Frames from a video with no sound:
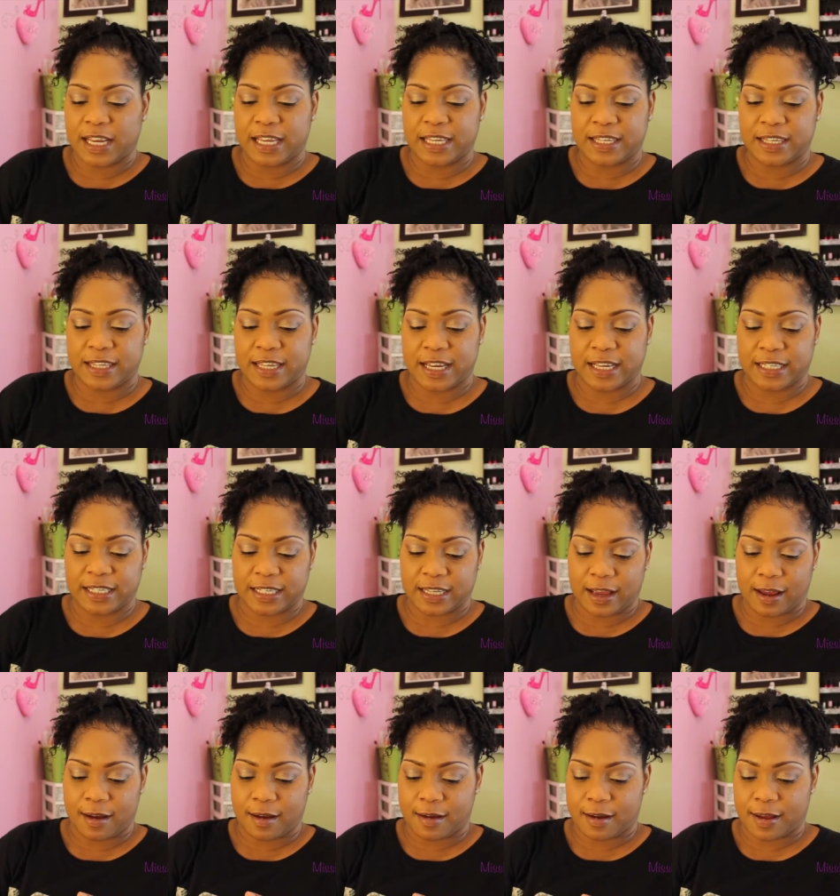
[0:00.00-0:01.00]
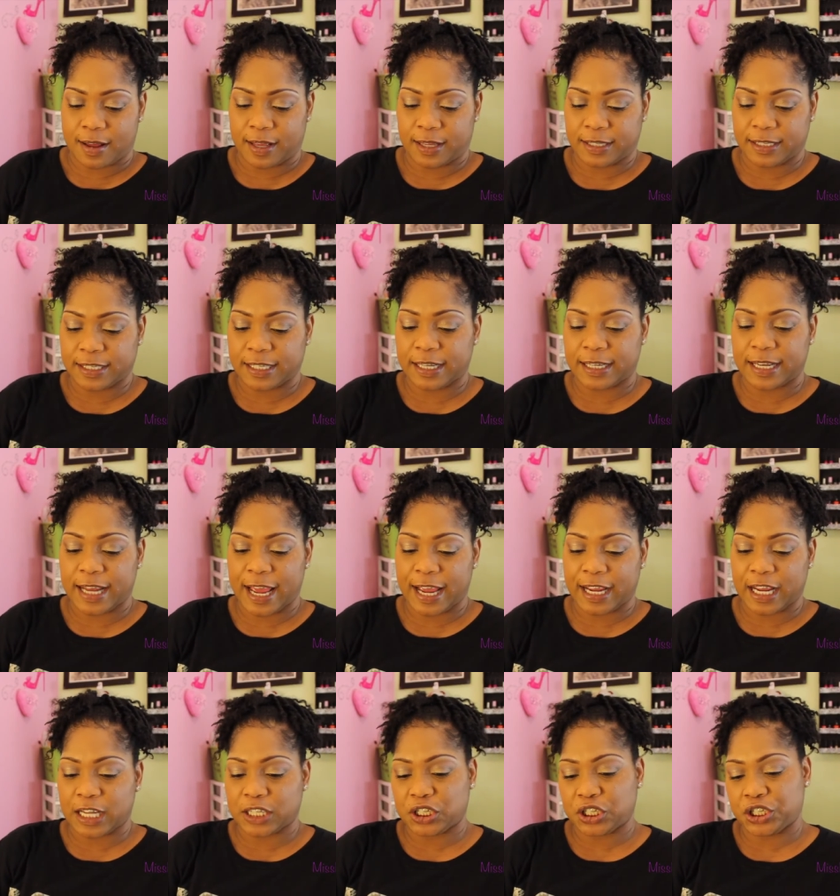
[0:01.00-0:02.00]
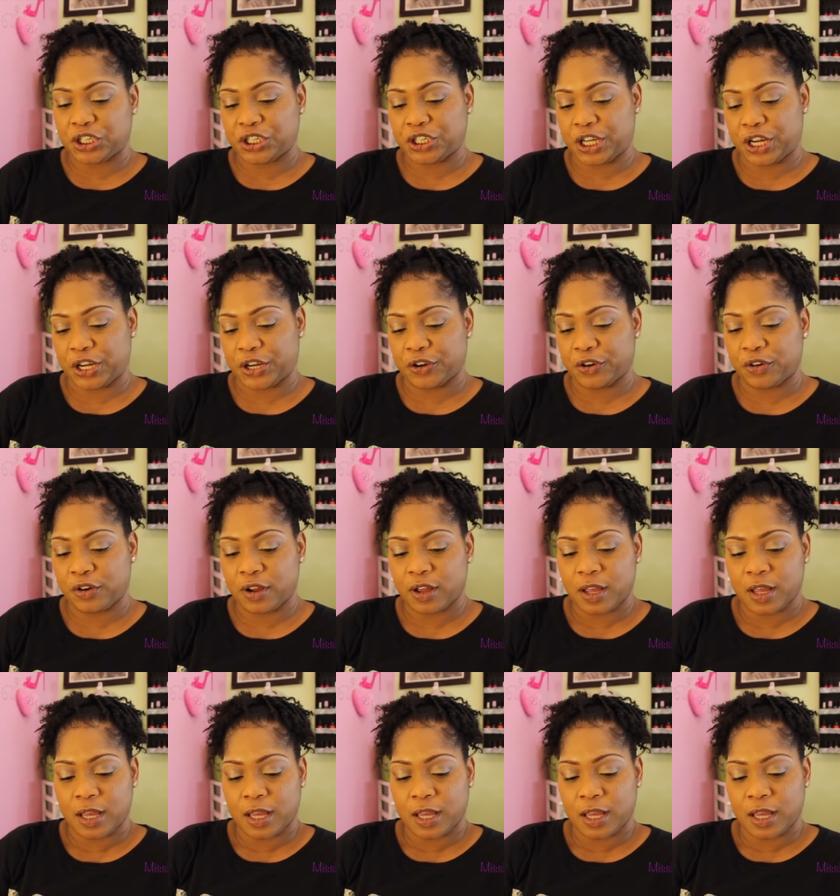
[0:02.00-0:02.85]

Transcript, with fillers: is this Select Sheer